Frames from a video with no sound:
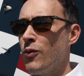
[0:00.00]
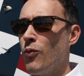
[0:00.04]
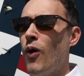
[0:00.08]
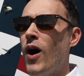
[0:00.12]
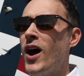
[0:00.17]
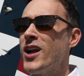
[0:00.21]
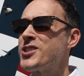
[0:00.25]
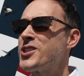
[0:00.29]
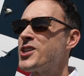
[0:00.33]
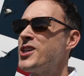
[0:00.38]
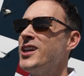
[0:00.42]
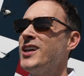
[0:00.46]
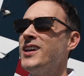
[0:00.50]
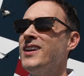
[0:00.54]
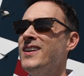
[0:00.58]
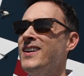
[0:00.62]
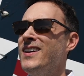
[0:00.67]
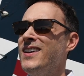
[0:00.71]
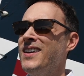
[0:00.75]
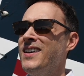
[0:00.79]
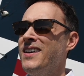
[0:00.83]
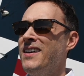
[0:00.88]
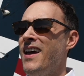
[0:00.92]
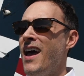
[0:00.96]
watching
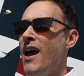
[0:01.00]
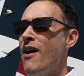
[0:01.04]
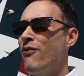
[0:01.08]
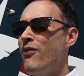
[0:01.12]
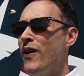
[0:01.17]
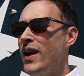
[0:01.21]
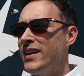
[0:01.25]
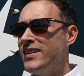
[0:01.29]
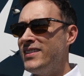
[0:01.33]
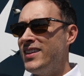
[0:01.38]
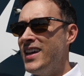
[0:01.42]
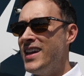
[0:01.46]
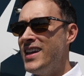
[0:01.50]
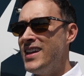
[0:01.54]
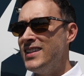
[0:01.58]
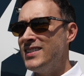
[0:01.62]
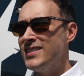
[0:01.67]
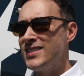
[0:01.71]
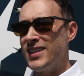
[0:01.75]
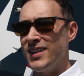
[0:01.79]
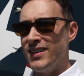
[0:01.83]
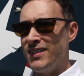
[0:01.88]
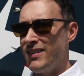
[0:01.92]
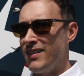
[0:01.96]

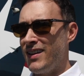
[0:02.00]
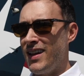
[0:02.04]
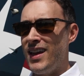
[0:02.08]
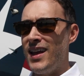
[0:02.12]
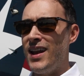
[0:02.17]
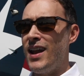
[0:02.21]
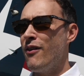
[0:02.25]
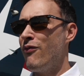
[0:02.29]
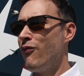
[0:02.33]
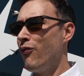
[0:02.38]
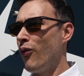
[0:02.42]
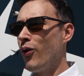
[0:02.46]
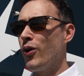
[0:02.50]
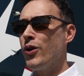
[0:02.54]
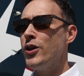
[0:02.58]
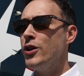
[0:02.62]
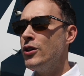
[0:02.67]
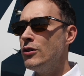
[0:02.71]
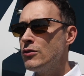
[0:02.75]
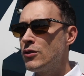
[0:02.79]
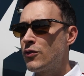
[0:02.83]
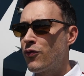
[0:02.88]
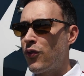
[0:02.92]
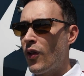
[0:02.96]
F-18s and
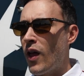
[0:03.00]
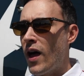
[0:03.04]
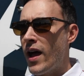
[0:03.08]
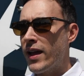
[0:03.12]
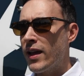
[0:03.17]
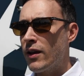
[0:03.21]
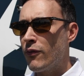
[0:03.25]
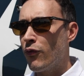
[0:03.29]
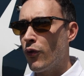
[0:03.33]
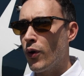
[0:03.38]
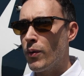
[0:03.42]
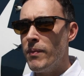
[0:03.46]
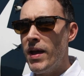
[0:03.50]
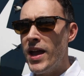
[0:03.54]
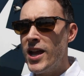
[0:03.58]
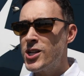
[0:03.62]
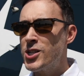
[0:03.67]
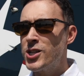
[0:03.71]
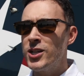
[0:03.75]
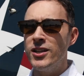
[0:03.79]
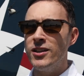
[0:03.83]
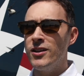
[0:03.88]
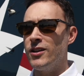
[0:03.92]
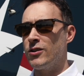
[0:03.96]
F-4Us flying in
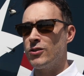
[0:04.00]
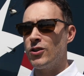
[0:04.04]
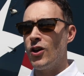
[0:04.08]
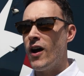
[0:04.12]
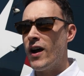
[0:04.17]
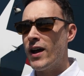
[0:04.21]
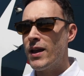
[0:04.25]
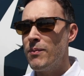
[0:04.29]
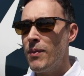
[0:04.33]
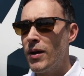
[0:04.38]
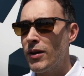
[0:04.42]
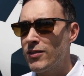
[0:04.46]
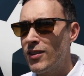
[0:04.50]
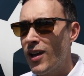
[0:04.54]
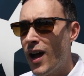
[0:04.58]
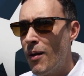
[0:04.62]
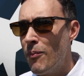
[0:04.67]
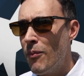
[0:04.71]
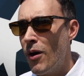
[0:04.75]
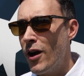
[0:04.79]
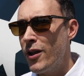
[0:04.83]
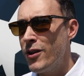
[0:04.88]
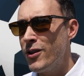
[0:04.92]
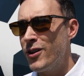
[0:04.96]
formation, and they're talking about
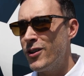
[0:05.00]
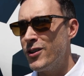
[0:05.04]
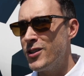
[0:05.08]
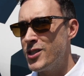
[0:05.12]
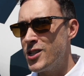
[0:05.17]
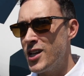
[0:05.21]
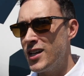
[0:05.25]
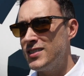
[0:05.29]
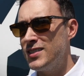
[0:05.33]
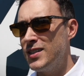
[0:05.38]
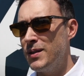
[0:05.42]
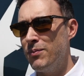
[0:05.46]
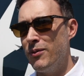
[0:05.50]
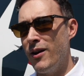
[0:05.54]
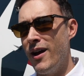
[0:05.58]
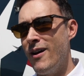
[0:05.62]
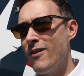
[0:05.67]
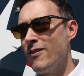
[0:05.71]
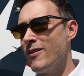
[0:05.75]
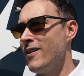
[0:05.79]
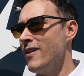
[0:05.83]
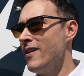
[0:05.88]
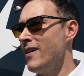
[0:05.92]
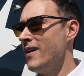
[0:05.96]
Tom Hudner and Jesse
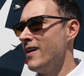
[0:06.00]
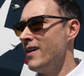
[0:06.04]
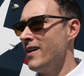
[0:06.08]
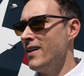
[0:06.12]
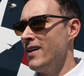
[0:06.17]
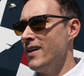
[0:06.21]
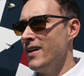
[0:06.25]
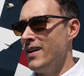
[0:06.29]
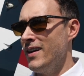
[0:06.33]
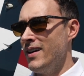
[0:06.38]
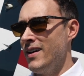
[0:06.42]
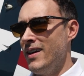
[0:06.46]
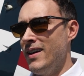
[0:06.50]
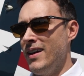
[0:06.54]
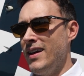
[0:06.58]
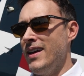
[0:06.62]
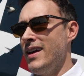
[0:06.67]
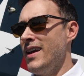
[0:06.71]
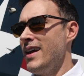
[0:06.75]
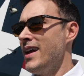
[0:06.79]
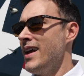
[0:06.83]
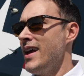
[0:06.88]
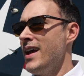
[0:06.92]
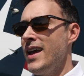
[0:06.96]
Brown.
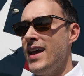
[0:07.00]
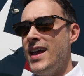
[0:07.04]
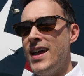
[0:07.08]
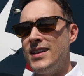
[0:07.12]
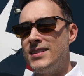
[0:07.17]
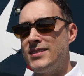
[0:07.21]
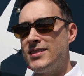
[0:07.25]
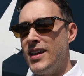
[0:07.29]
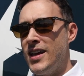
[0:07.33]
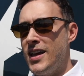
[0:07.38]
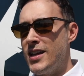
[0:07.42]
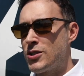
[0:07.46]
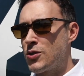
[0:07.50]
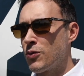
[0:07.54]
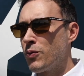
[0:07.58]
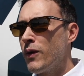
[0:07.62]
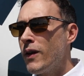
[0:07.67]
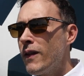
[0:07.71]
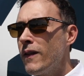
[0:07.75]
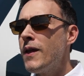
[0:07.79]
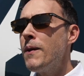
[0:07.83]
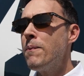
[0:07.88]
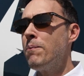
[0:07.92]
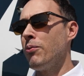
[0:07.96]
It's
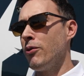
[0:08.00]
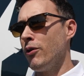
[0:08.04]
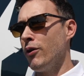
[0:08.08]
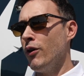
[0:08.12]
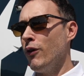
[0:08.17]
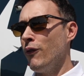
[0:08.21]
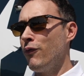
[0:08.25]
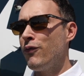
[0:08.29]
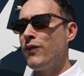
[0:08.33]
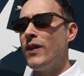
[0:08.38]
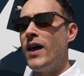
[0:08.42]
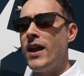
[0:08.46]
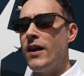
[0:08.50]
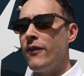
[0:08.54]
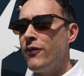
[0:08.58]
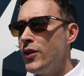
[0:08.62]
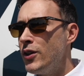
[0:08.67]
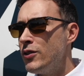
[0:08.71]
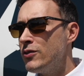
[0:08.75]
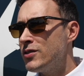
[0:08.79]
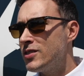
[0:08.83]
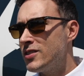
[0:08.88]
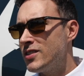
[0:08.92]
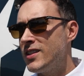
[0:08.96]
really proof that if
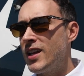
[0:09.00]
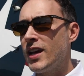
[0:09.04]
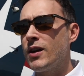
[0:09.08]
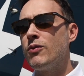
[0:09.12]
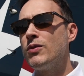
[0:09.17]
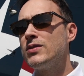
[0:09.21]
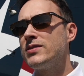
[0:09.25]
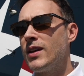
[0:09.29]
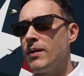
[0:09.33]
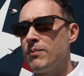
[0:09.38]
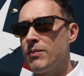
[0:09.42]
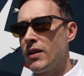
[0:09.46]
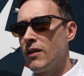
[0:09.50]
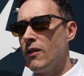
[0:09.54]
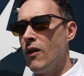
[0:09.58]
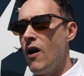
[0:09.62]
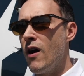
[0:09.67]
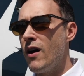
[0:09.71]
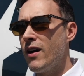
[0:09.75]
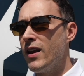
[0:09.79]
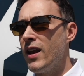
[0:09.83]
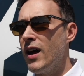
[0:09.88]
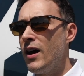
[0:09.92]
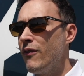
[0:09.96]
you stick with something
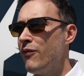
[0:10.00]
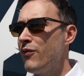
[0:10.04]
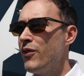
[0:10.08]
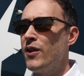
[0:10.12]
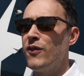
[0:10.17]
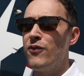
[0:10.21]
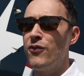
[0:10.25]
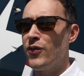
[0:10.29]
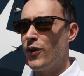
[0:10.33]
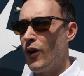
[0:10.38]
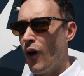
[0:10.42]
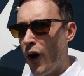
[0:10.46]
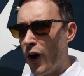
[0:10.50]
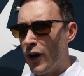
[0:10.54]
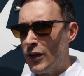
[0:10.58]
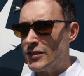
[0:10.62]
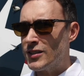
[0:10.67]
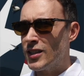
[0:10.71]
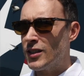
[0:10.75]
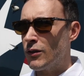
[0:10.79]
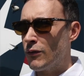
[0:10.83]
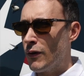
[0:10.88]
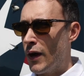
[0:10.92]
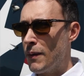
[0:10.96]
long enough and if your
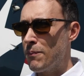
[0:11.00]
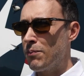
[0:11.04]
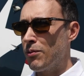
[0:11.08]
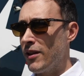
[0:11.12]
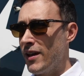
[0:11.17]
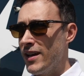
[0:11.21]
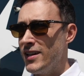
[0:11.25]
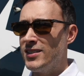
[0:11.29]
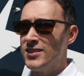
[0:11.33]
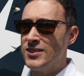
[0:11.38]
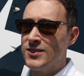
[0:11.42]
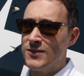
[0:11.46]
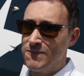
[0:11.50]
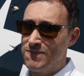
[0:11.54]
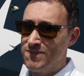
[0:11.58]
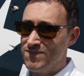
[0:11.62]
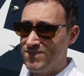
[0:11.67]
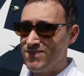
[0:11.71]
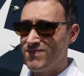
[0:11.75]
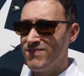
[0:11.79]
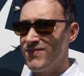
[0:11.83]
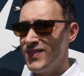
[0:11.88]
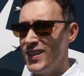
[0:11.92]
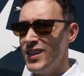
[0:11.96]
heart's in the right place,
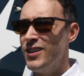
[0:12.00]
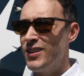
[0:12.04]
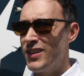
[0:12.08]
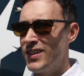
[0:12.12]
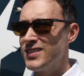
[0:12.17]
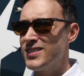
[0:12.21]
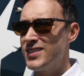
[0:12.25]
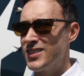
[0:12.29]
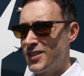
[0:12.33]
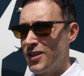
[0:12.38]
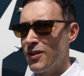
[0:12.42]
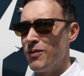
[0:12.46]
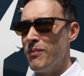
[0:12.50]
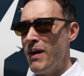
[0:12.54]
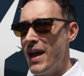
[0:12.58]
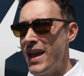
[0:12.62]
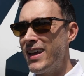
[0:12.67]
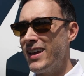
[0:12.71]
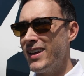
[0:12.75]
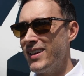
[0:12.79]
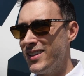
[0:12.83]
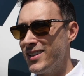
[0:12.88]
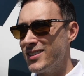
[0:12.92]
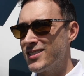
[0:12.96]
you can still
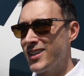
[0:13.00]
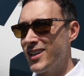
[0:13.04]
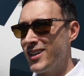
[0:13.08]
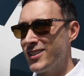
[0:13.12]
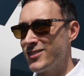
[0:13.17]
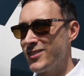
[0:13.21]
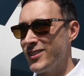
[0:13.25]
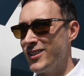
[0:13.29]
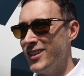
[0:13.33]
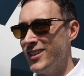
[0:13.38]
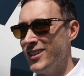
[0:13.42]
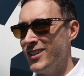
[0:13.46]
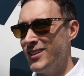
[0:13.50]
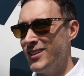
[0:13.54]
make it in this country.